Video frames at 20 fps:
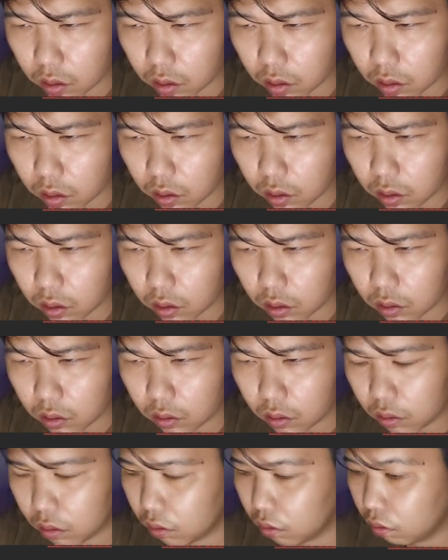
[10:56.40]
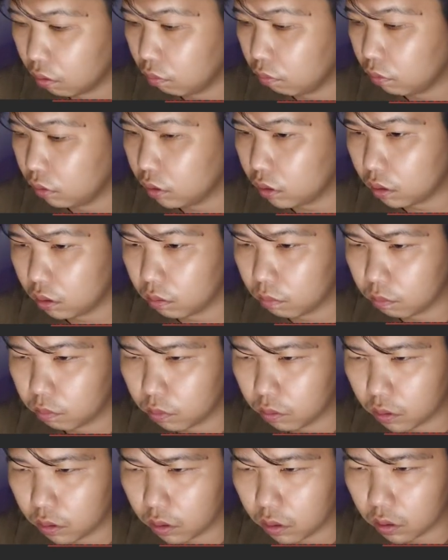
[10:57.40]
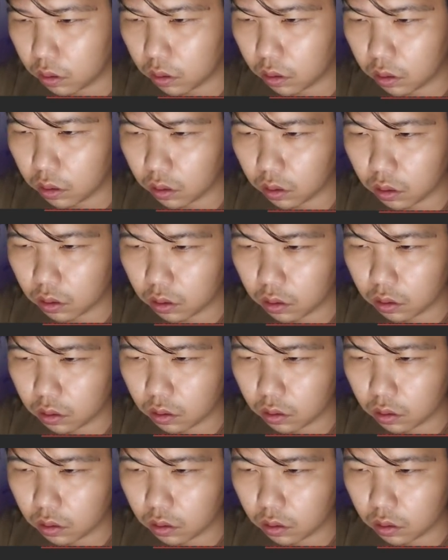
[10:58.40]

I'm just gonna put it here.